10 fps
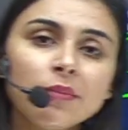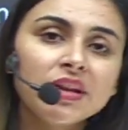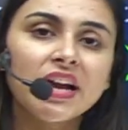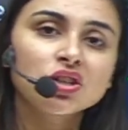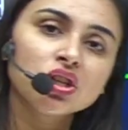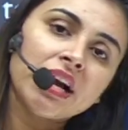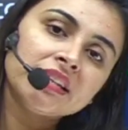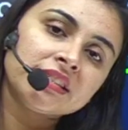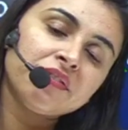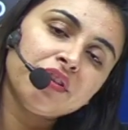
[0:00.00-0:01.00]
reaction has
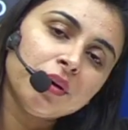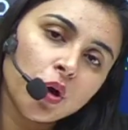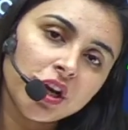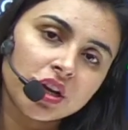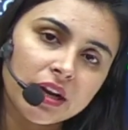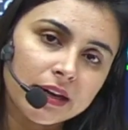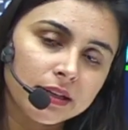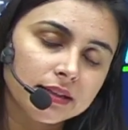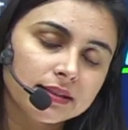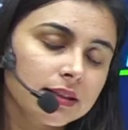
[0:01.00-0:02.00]
different
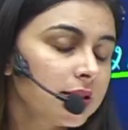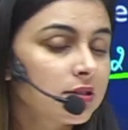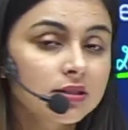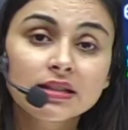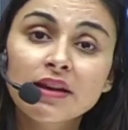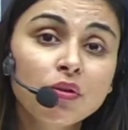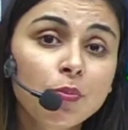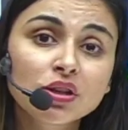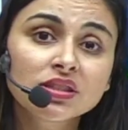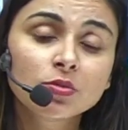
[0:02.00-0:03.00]
molecularities? This is never
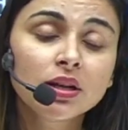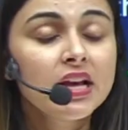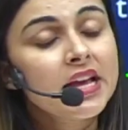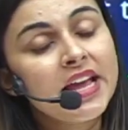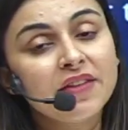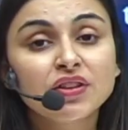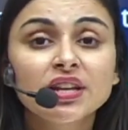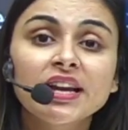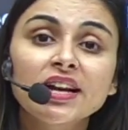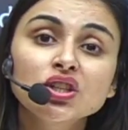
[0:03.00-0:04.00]
possible. Every
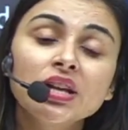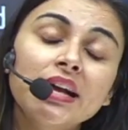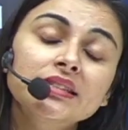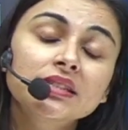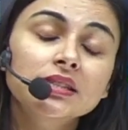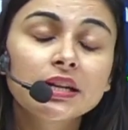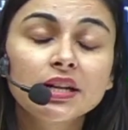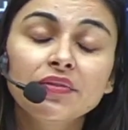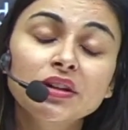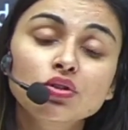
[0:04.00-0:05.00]
reaction has its
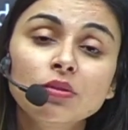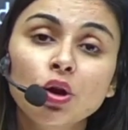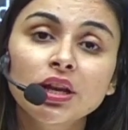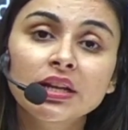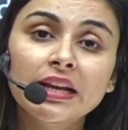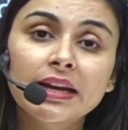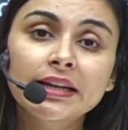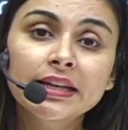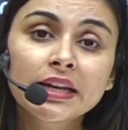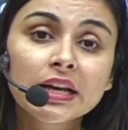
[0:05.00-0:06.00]
individual molecularity,